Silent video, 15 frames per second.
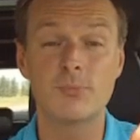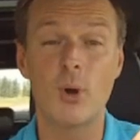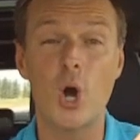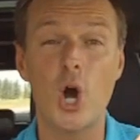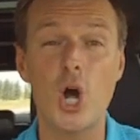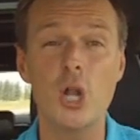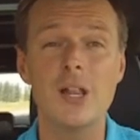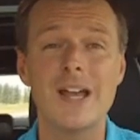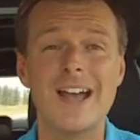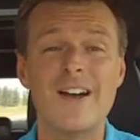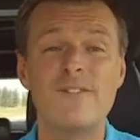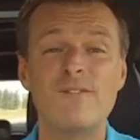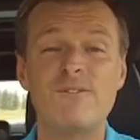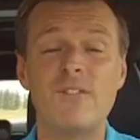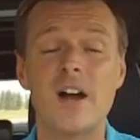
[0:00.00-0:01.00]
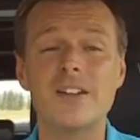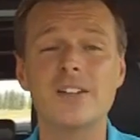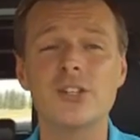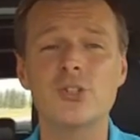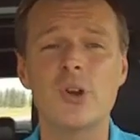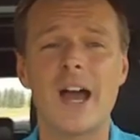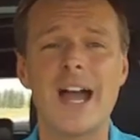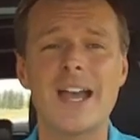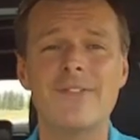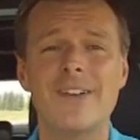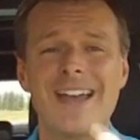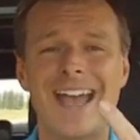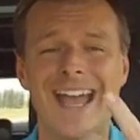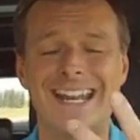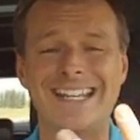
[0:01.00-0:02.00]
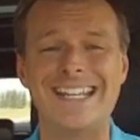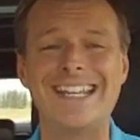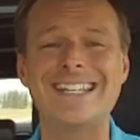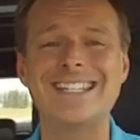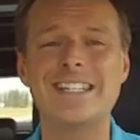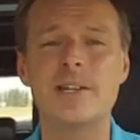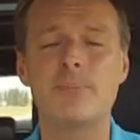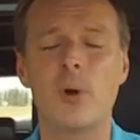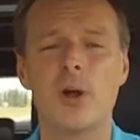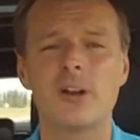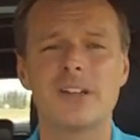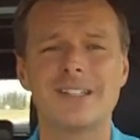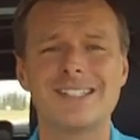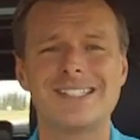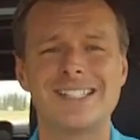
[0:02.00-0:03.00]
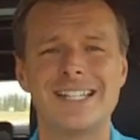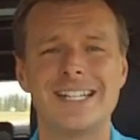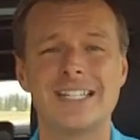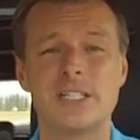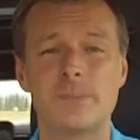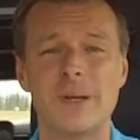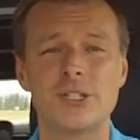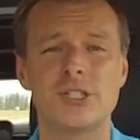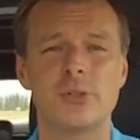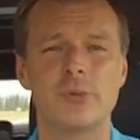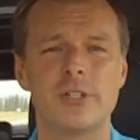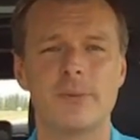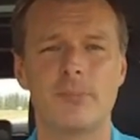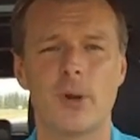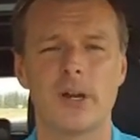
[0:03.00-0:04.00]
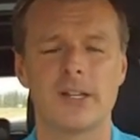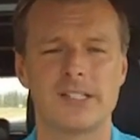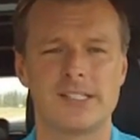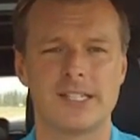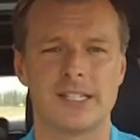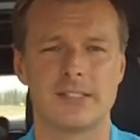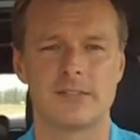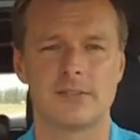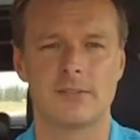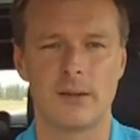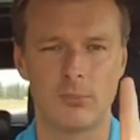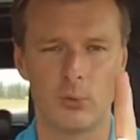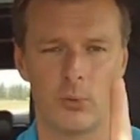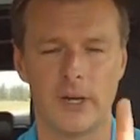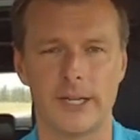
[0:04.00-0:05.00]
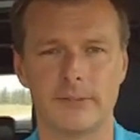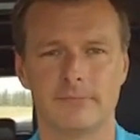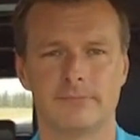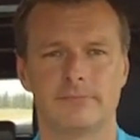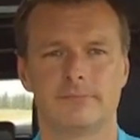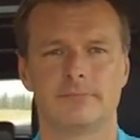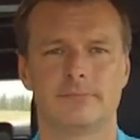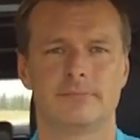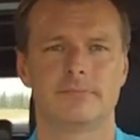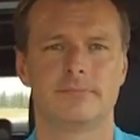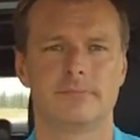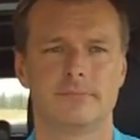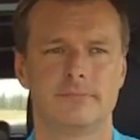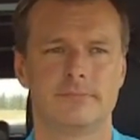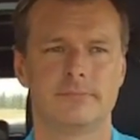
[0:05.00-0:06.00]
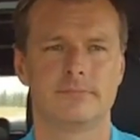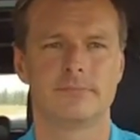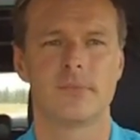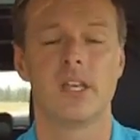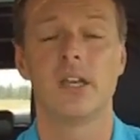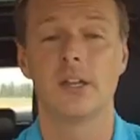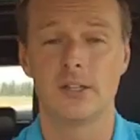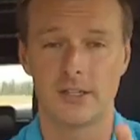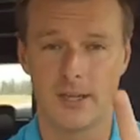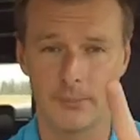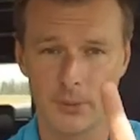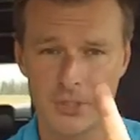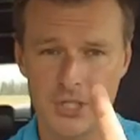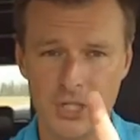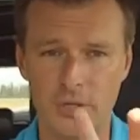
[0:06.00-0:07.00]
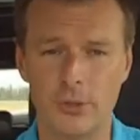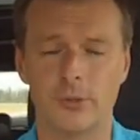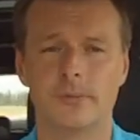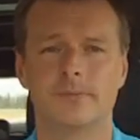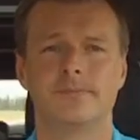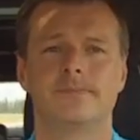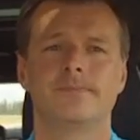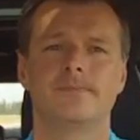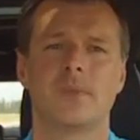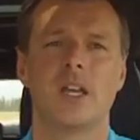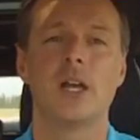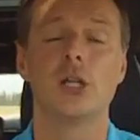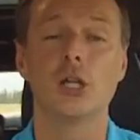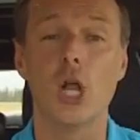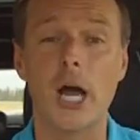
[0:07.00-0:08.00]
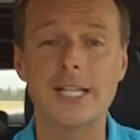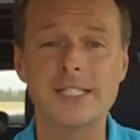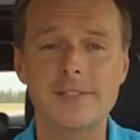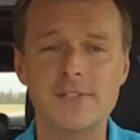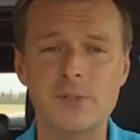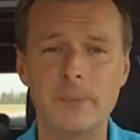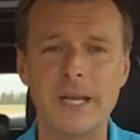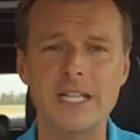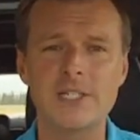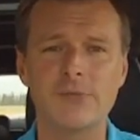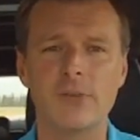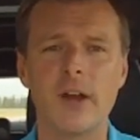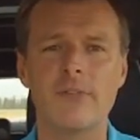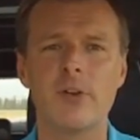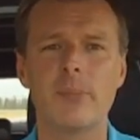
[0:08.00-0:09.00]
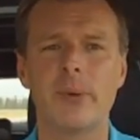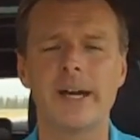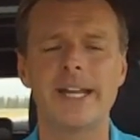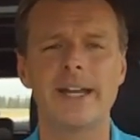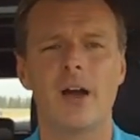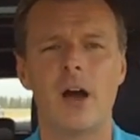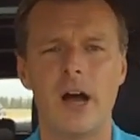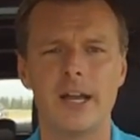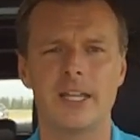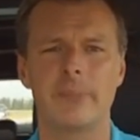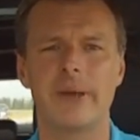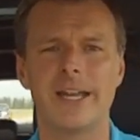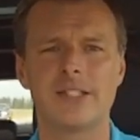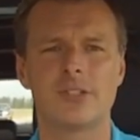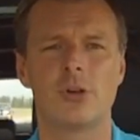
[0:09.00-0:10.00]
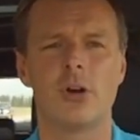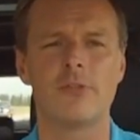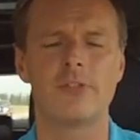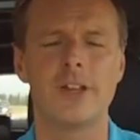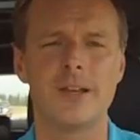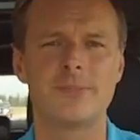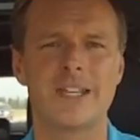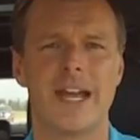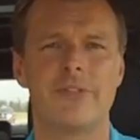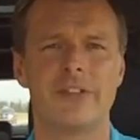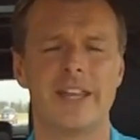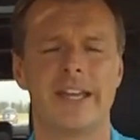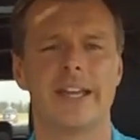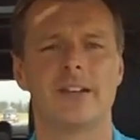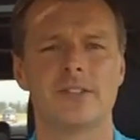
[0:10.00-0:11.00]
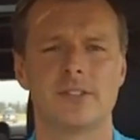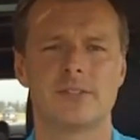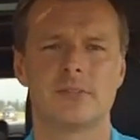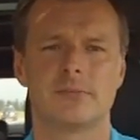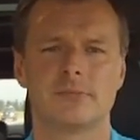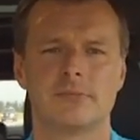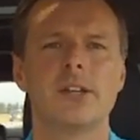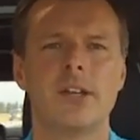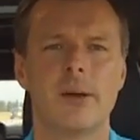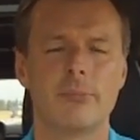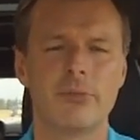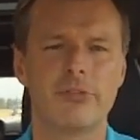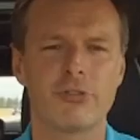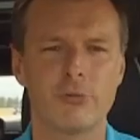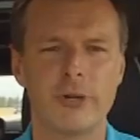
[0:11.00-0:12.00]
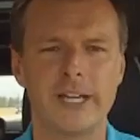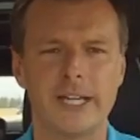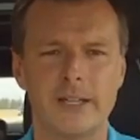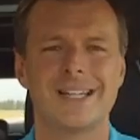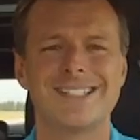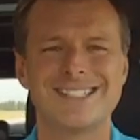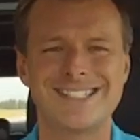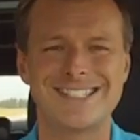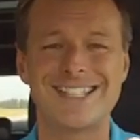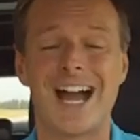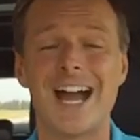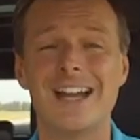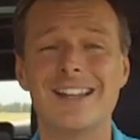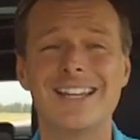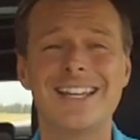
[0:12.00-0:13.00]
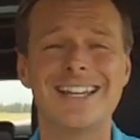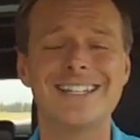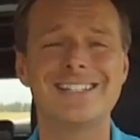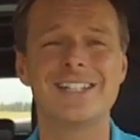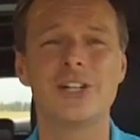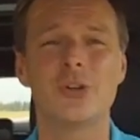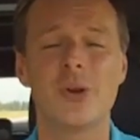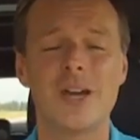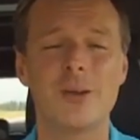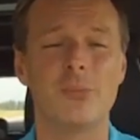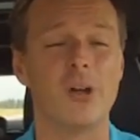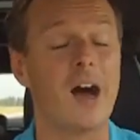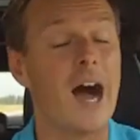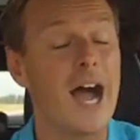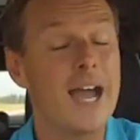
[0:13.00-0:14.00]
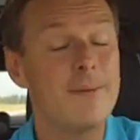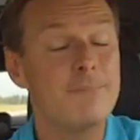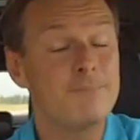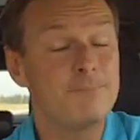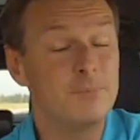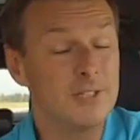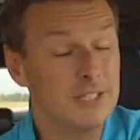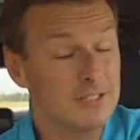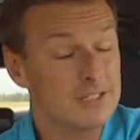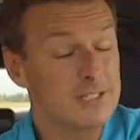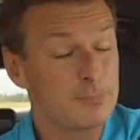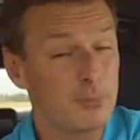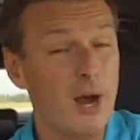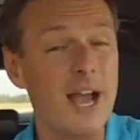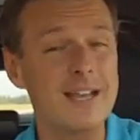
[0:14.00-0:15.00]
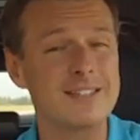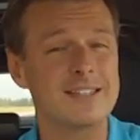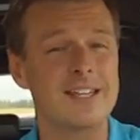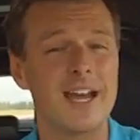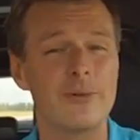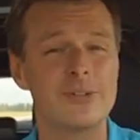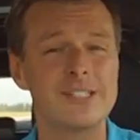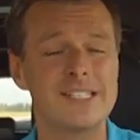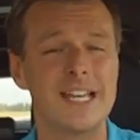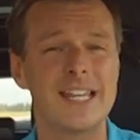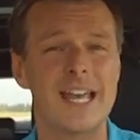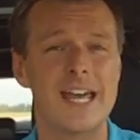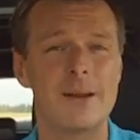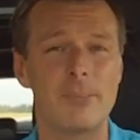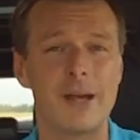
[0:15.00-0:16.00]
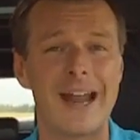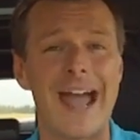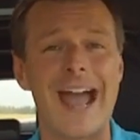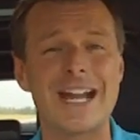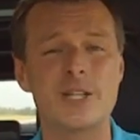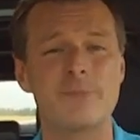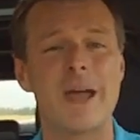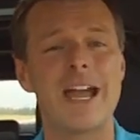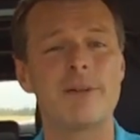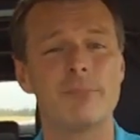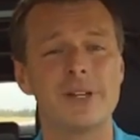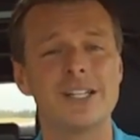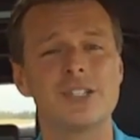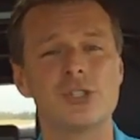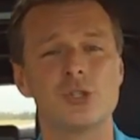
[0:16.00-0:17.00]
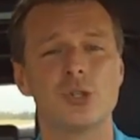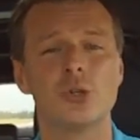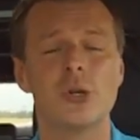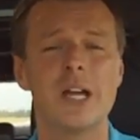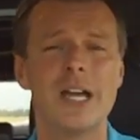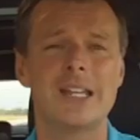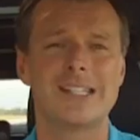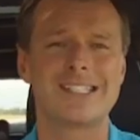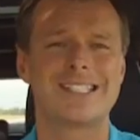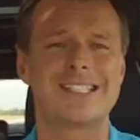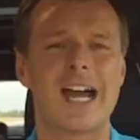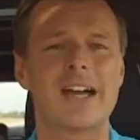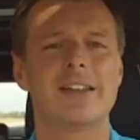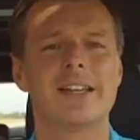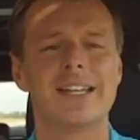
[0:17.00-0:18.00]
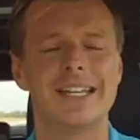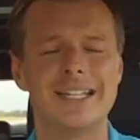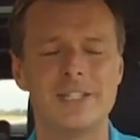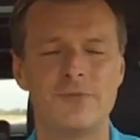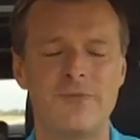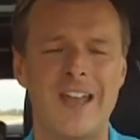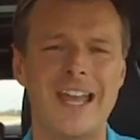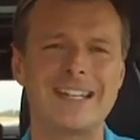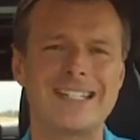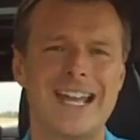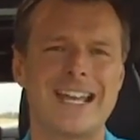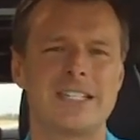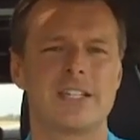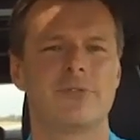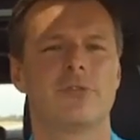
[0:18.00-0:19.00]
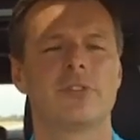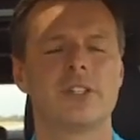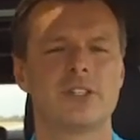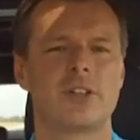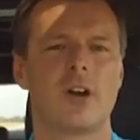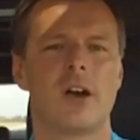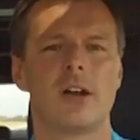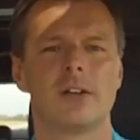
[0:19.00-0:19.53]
Small, fun to drive, and easy to park in the city, especially with the park assist, number one. Number two, lots of space for everybody, hockey bags, golf clubs, everything else. Number three, styling is incredible. I am a little surprised that I would say that about a hatchback, but it's true. The styling is fantastic for this car.